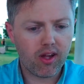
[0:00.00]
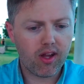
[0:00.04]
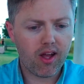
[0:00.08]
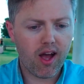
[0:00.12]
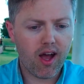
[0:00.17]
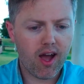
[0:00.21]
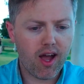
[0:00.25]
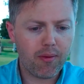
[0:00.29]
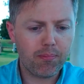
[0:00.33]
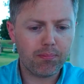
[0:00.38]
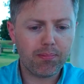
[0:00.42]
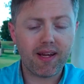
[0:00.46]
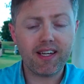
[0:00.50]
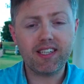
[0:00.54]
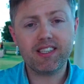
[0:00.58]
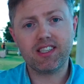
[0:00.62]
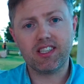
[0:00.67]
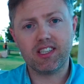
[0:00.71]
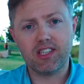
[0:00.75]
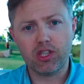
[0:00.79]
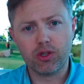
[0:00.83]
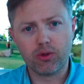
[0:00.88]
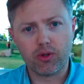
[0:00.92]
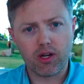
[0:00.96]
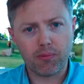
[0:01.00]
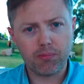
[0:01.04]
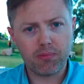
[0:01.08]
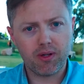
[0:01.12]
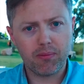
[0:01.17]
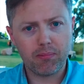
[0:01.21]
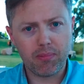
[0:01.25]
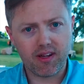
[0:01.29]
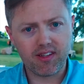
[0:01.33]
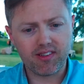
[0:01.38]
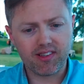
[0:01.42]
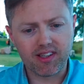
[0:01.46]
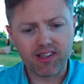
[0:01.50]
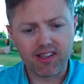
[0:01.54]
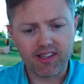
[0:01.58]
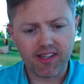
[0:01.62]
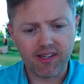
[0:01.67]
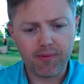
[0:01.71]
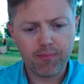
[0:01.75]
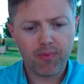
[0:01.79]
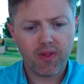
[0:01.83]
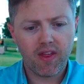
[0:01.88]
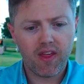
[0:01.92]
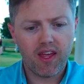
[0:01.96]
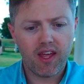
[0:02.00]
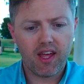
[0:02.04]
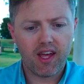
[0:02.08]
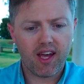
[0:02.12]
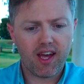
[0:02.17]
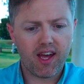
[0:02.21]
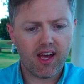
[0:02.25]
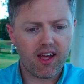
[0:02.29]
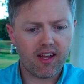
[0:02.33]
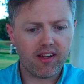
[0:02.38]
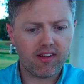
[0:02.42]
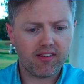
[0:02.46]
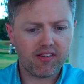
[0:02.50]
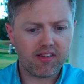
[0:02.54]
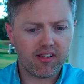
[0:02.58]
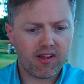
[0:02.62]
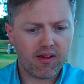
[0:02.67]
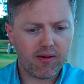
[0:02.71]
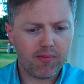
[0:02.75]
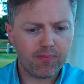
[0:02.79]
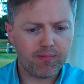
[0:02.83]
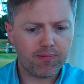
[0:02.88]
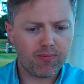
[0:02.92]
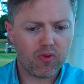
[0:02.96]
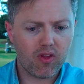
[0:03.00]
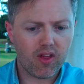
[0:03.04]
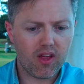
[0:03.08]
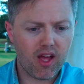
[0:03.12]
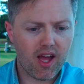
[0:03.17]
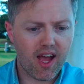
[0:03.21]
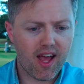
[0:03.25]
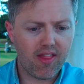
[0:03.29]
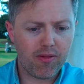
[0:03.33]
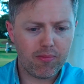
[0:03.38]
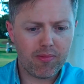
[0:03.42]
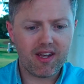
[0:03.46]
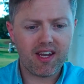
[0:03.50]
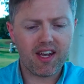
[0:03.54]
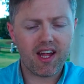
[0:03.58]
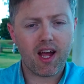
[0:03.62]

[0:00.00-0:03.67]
I'm based in Europe, basically, and at the minute